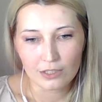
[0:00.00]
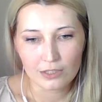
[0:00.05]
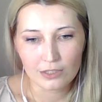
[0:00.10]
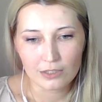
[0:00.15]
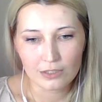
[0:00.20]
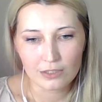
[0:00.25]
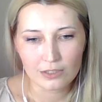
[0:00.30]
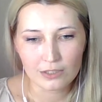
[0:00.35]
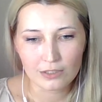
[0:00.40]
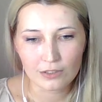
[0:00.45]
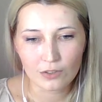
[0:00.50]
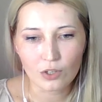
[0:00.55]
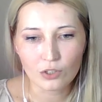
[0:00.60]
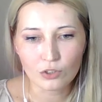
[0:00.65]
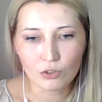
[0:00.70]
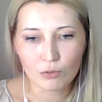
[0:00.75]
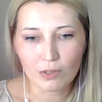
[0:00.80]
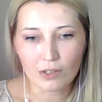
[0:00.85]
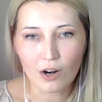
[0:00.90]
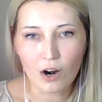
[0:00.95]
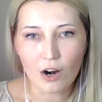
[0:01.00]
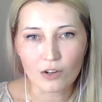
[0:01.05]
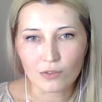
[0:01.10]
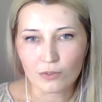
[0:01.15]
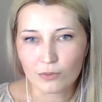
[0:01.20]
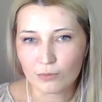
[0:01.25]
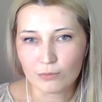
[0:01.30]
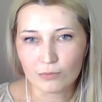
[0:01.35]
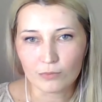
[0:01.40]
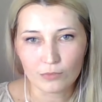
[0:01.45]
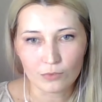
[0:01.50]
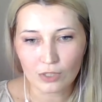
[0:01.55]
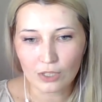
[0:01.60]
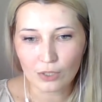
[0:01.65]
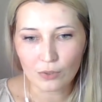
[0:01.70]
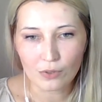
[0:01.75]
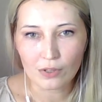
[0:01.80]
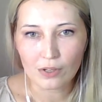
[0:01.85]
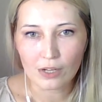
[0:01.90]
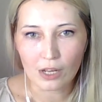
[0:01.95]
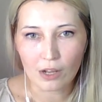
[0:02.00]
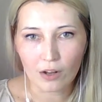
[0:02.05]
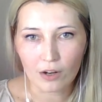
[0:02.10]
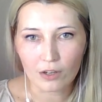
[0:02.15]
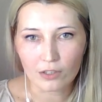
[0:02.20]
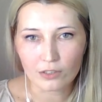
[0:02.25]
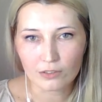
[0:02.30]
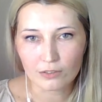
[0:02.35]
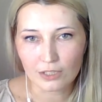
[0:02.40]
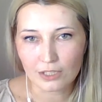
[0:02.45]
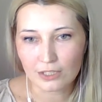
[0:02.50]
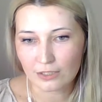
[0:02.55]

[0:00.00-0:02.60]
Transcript: it's going to be hard, really, really hard.